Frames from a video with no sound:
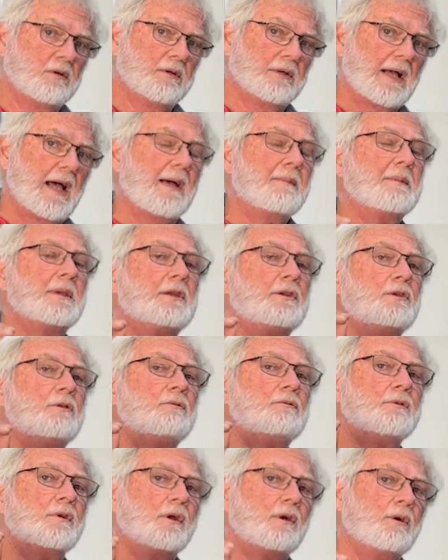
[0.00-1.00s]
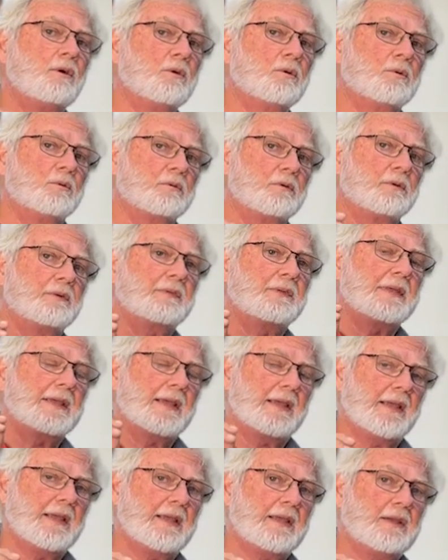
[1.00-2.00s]
I mean you know the
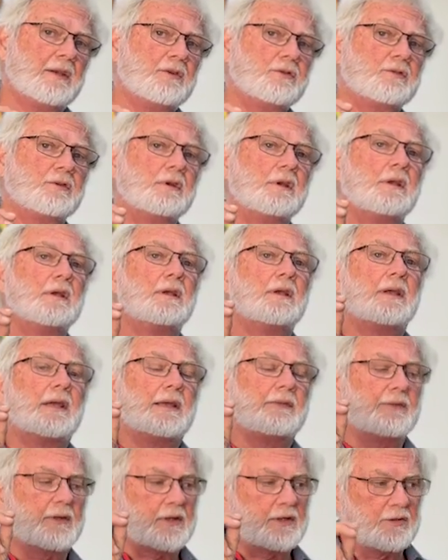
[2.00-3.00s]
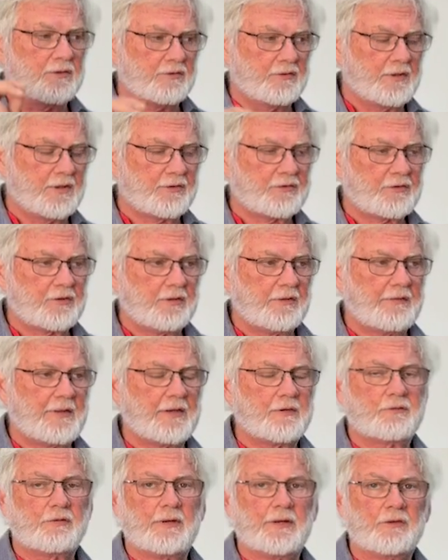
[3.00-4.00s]
age and the condition of
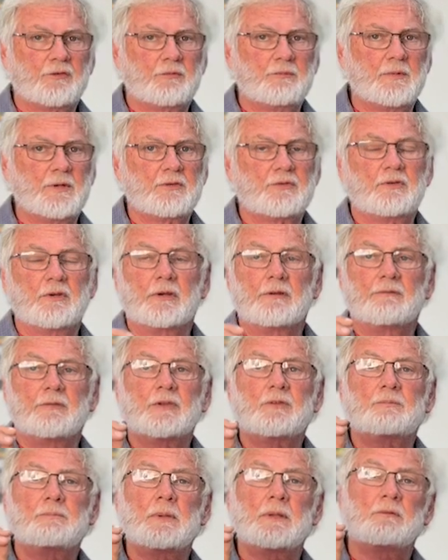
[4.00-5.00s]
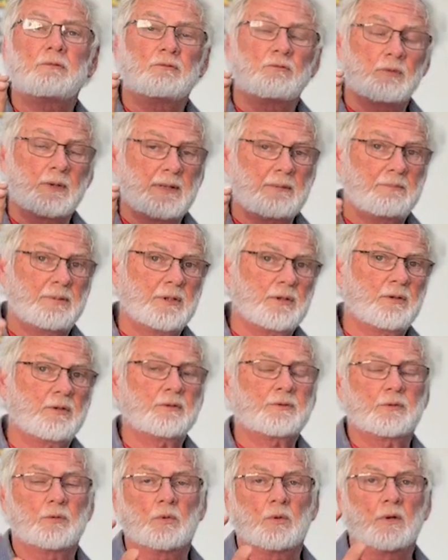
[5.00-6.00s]
that transmission, if it's been
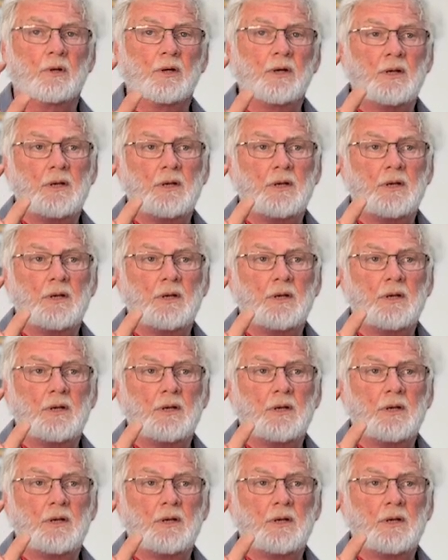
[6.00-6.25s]
rebuilt or